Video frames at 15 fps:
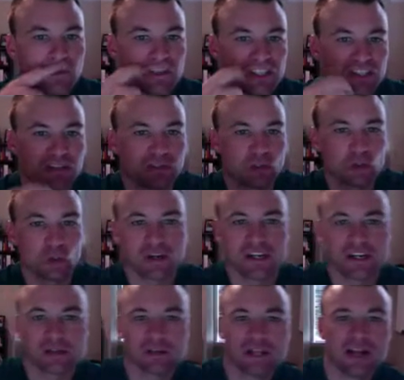just over a quarter
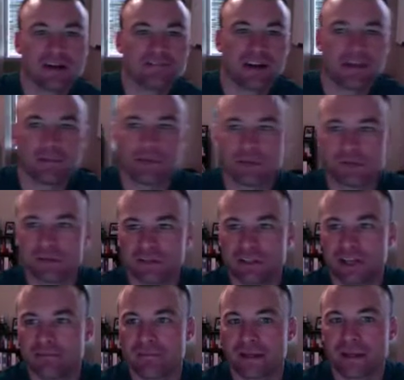acre lot, five bedrooms, three
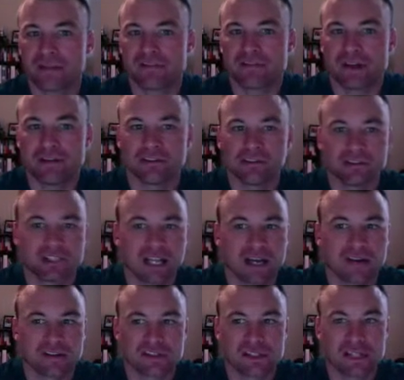and a half baths,
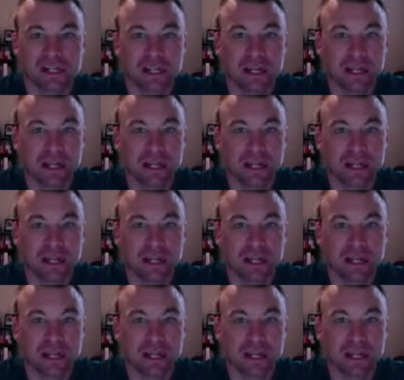500,000.